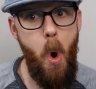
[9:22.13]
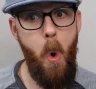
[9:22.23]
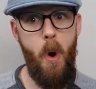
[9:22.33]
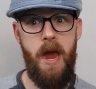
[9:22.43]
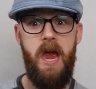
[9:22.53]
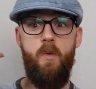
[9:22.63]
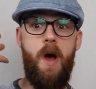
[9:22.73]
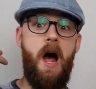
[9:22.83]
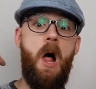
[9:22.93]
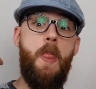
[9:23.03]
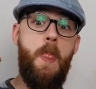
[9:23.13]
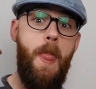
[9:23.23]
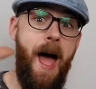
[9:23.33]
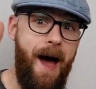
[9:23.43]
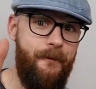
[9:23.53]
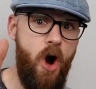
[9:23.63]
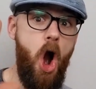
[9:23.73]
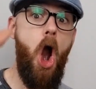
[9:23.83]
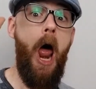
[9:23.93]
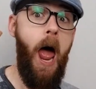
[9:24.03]
"We will
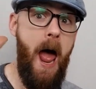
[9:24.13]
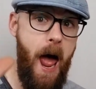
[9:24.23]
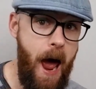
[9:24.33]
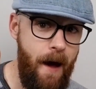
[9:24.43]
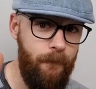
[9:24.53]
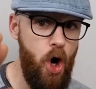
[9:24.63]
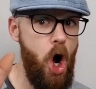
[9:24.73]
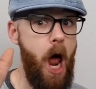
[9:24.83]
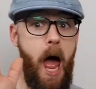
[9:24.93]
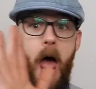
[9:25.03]
never, ever,